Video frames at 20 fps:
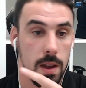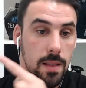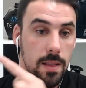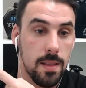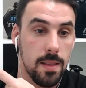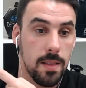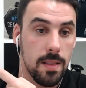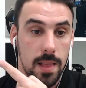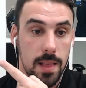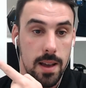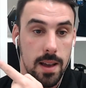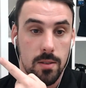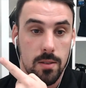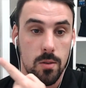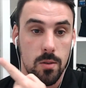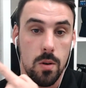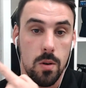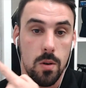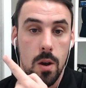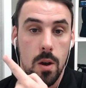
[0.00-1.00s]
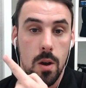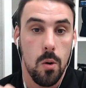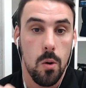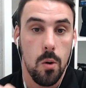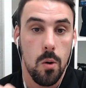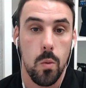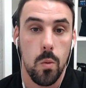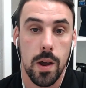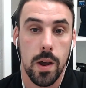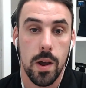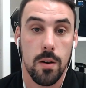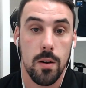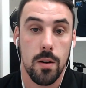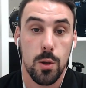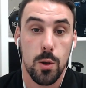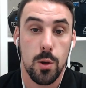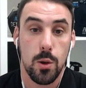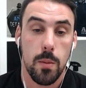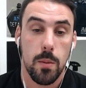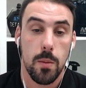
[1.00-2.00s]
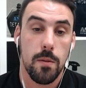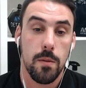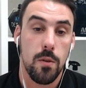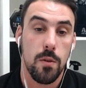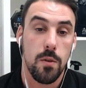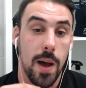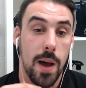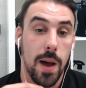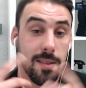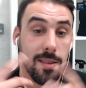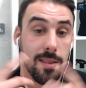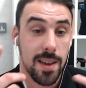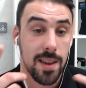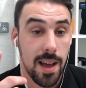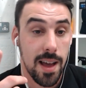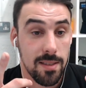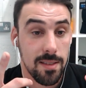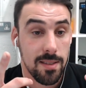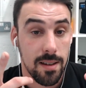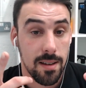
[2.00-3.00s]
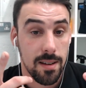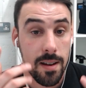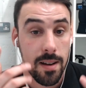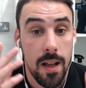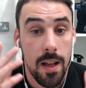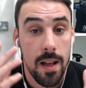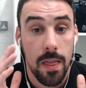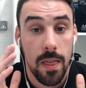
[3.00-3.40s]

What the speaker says: and let us know where you're coming from as I answer